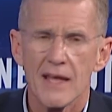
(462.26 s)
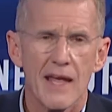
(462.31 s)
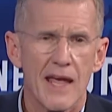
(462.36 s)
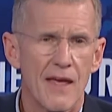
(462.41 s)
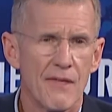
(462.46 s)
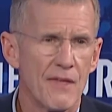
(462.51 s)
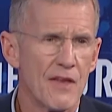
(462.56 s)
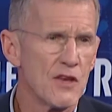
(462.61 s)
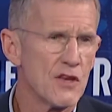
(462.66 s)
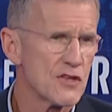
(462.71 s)

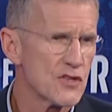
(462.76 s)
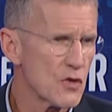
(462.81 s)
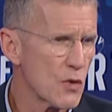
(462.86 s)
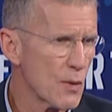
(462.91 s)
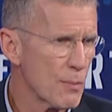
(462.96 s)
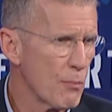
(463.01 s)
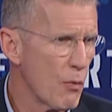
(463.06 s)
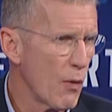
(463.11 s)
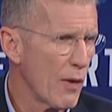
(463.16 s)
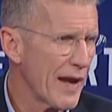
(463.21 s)
And then you sort
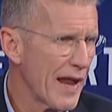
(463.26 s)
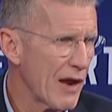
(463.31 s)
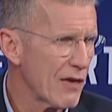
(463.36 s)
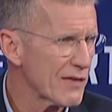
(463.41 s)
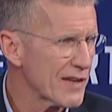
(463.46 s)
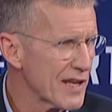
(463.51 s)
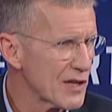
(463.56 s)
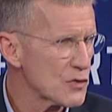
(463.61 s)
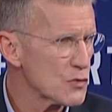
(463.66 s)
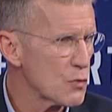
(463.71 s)
of point
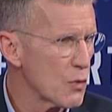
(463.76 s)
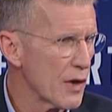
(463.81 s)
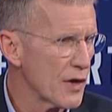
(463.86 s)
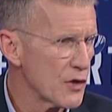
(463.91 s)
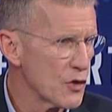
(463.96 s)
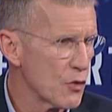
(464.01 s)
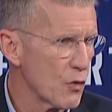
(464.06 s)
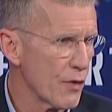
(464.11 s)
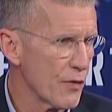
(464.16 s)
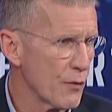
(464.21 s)
out, guess
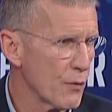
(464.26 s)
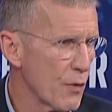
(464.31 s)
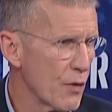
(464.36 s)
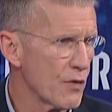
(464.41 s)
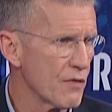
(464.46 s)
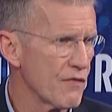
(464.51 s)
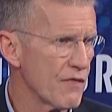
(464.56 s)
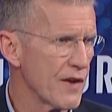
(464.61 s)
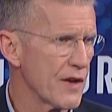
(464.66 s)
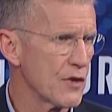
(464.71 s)
what? You're on the road
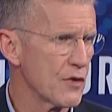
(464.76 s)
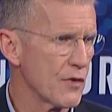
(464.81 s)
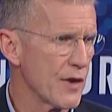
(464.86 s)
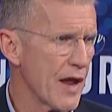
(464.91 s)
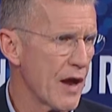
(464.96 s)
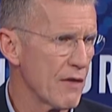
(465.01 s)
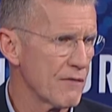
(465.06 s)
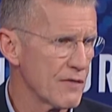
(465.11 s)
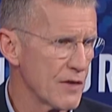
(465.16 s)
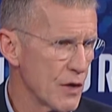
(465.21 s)
to failure
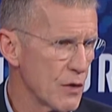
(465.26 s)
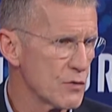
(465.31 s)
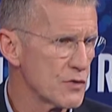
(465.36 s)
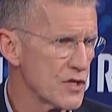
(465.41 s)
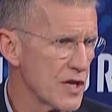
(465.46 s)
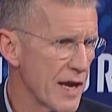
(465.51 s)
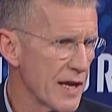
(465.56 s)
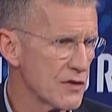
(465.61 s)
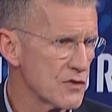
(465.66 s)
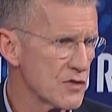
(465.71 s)
now if you don't
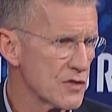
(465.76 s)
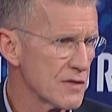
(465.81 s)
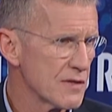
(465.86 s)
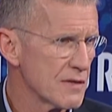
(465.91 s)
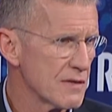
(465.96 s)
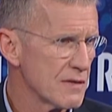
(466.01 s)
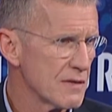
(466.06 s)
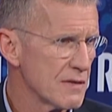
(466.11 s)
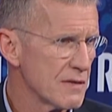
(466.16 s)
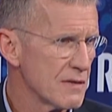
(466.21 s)
change.
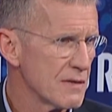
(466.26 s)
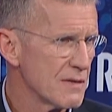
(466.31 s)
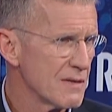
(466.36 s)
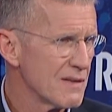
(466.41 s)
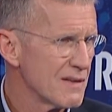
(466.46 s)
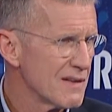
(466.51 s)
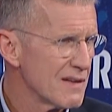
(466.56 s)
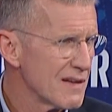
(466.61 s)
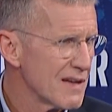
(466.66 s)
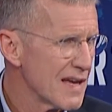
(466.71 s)

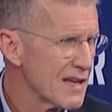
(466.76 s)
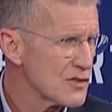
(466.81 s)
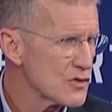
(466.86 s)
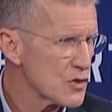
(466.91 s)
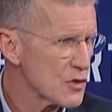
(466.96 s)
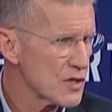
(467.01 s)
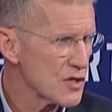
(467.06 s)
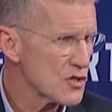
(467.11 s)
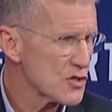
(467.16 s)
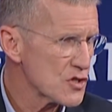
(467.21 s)
And
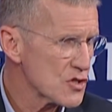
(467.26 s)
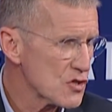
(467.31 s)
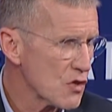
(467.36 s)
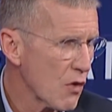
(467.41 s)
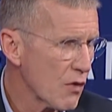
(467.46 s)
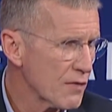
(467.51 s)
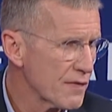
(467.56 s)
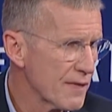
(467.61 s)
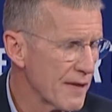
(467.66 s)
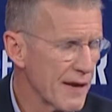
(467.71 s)
so you
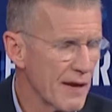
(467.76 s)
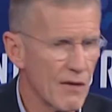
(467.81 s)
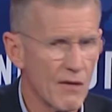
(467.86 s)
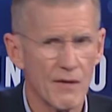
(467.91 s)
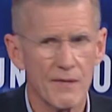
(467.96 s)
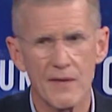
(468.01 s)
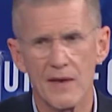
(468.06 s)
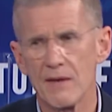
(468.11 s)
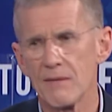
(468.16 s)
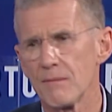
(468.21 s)
start there.
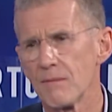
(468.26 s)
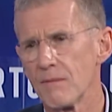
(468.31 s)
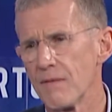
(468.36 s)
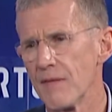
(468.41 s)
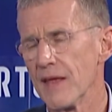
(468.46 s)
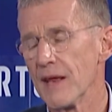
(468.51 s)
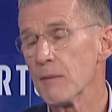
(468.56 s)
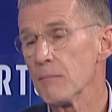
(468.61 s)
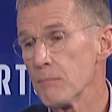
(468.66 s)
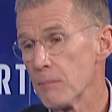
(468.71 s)
And then,
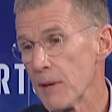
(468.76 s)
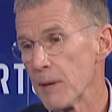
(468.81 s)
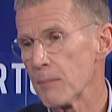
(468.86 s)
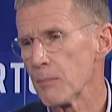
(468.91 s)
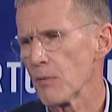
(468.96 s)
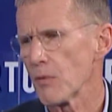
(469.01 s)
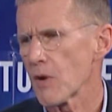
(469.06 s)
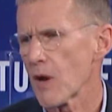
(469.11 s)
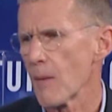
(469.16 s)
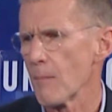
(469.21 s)
then
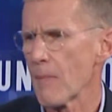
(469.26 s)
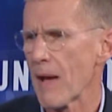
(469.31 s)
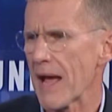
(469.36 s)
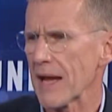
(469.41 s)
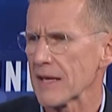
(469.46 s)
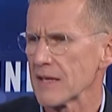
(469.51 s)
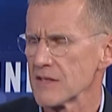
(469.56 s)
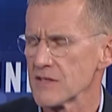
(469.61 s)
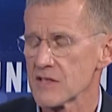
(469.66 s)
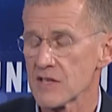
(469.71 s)
people come
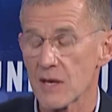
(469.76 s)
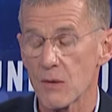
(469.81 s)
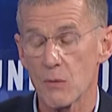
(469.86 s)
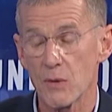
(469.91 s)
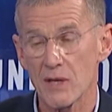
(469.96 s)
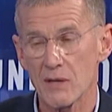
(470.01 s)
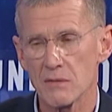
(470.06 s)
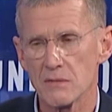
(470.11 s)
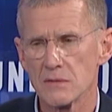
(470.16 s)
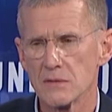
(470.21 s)
back and say,
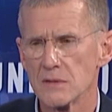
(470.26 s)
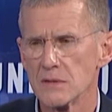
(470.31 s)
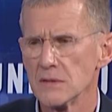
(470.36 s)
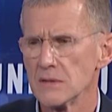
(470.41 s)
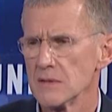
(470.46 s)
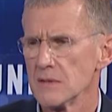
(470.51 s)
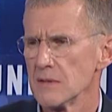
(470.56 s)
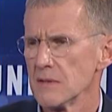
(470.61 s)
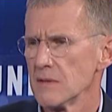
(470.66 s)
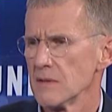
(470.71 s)
well,
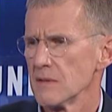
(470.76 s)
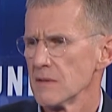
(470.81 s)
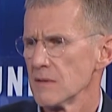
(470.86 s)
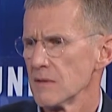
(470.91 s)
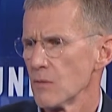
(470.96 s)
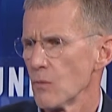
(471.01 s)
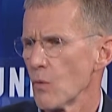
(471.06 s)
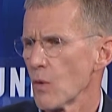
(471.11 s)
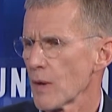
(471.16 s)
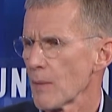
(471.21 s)

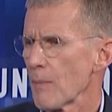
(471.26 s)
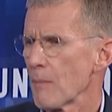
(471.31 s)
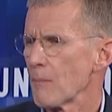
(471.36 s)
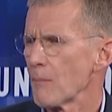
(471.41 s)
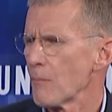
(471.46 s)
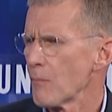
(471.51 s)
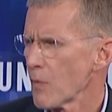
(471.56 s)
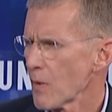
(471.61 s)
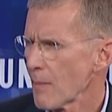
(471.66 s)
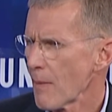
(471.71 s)
what,
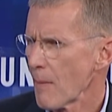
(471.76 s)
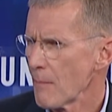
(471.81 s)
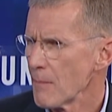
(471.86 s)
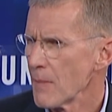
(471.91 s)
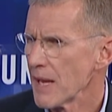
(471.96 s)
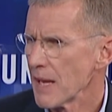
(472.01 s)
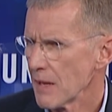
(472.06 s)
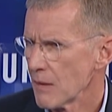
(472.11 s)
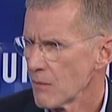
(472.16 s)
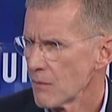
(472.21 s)
what about
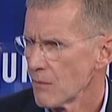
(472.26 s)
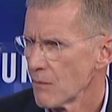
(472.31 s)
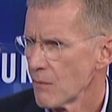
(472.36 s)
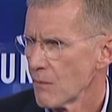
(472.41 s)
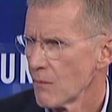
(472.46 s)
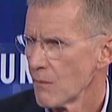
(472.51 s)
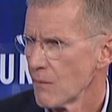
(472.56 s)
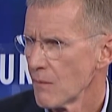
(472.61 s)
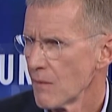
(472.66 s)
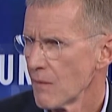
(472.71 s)
me?
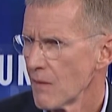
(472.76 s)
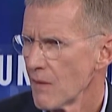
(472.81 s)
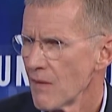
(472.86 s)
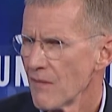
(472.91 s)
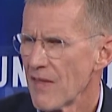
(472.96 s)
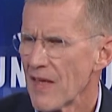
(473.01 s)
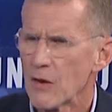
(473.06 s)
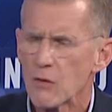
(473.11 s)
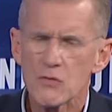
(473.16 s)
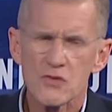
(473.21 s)

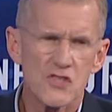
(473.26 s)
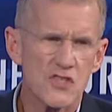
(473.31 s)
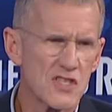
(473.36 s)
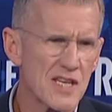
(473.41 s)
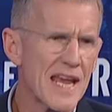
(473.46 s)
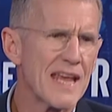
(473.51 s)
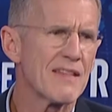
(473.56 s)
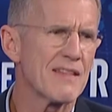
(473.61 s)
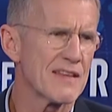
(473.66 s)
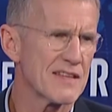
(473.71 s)
Mm-hmm. They don't
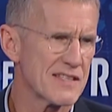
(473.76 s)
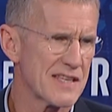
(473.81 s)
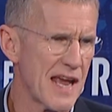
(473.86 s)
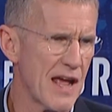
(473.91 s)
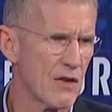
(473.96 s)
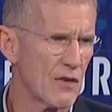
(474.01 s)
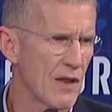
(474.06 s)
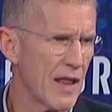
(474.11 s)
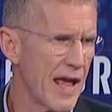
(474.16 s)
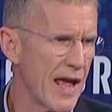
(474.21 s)
say this
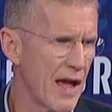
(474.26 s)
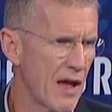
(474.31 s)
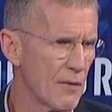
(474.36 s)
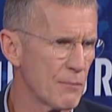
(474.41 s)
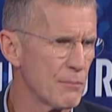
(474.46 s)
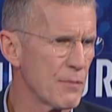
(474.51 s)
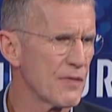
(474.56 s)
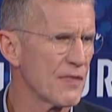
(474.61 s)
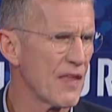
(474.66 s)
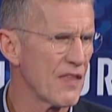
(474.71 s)
out
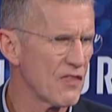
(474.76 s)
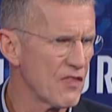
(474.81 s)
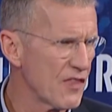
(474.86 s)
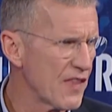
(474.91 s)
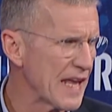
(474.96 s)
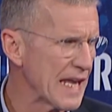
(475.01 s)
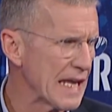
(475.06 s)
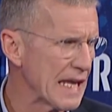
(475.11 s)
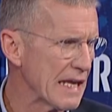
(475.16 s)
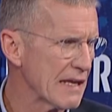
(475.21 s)
loud, but they
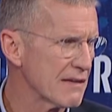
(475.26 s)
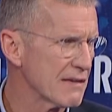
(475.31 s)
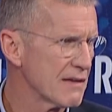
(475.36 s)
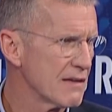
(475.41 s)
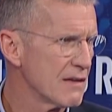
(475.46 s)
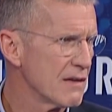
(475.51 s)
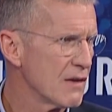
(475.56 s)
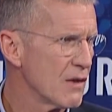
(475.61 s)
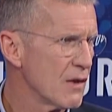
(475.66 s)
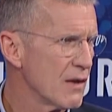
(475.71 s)
think it.
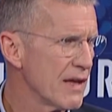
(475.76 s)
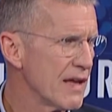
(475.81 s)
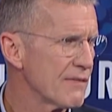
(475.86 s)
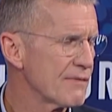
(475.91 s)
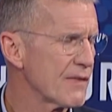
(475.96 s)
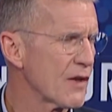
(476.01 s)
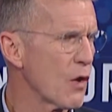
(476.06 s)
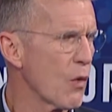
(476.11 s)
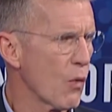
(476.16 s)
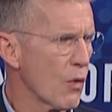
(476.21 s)
Mm-hmm.
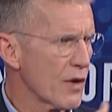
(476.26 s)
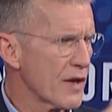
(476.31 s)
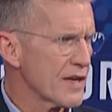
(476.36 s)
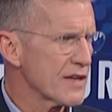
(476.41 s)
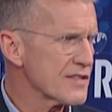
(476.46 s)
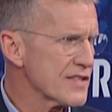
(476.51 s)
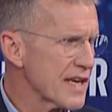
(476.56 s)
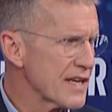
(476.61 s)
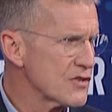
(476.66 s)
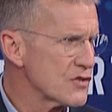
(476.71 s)
If the
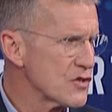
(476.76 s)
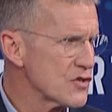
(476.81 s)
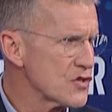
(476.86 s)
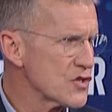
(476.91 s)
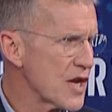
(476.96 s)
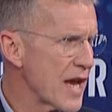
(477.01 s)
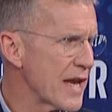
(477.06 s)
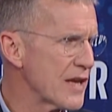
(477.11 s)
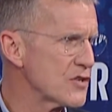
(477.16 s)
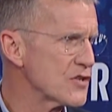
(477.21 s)
organization
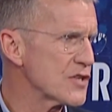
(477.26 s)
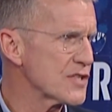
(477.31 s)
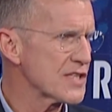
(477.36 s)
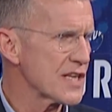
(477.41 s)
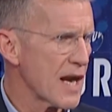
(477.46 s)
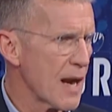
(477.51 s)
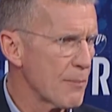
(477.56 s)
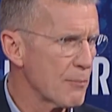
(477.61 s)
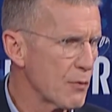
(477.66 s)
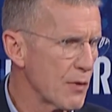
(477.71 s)
changes,
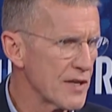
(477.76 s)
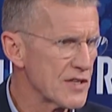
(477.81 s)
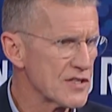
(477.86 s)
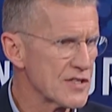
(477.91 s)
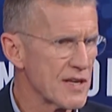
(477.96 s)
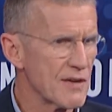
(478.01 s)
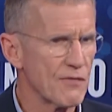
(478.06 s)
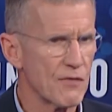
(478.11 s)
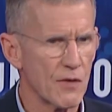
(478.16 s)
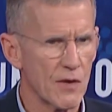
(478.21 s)
it operates
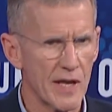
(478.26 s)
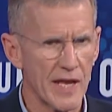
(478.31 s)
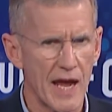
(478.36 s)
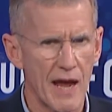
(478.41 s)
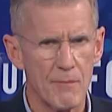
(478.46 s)
differently.